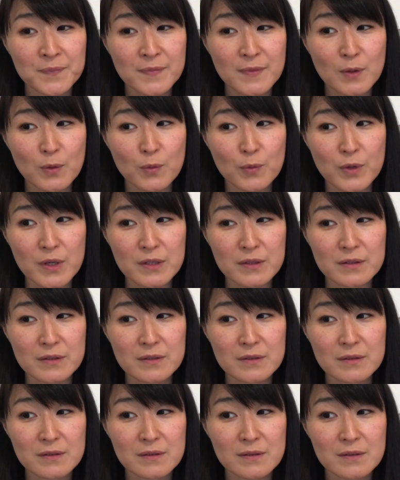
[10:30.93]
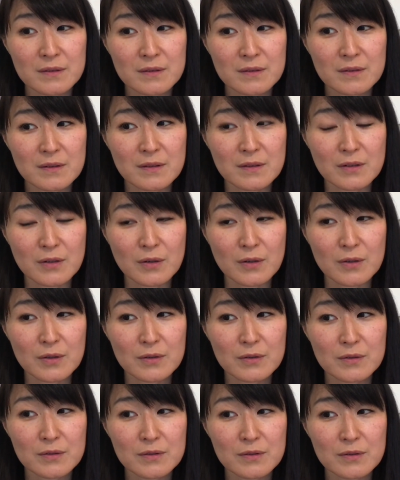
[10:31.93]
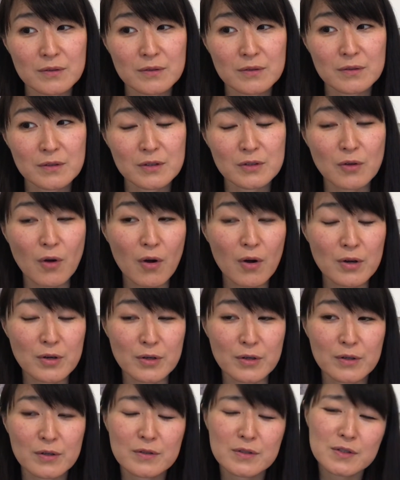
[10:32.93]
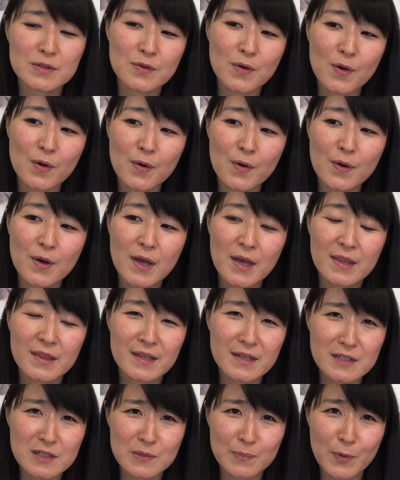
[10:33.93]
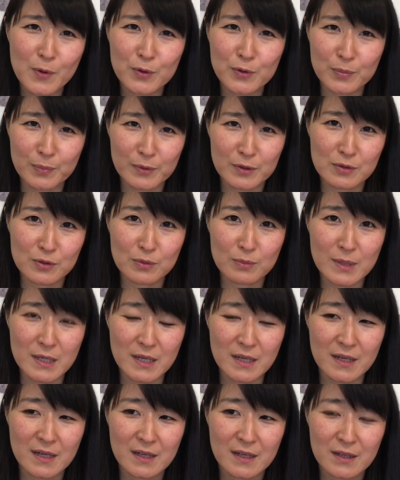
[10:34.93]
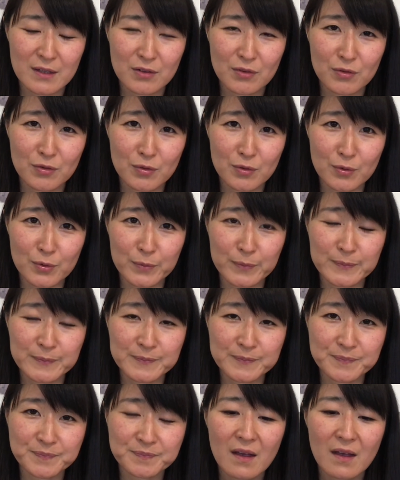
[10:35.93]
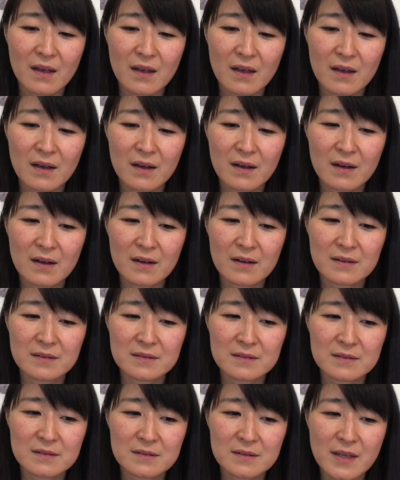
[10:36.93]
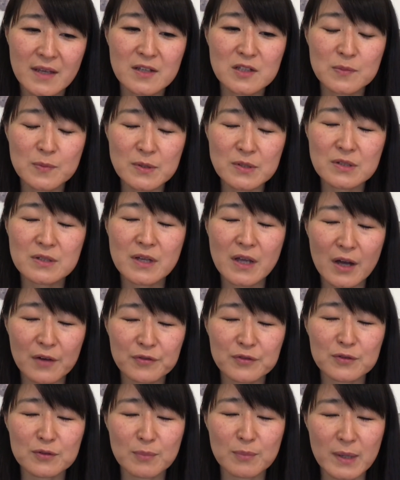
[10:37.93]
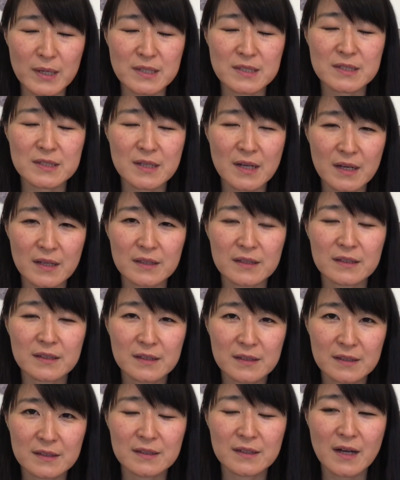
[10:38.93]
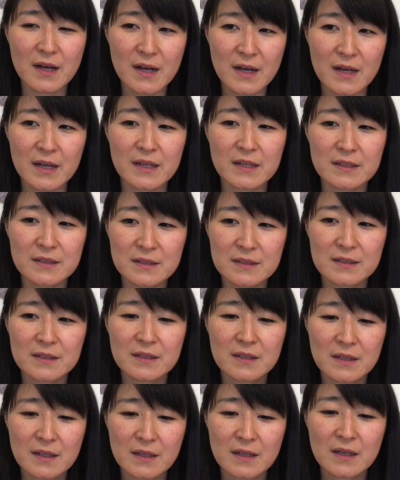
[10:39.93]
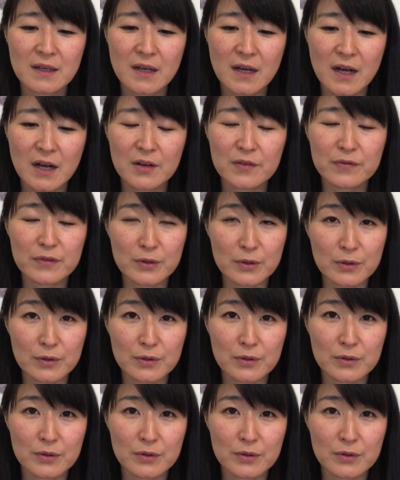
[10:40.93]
with, you know, the daughter. So that spoke to me too. And especially after my son died, I feel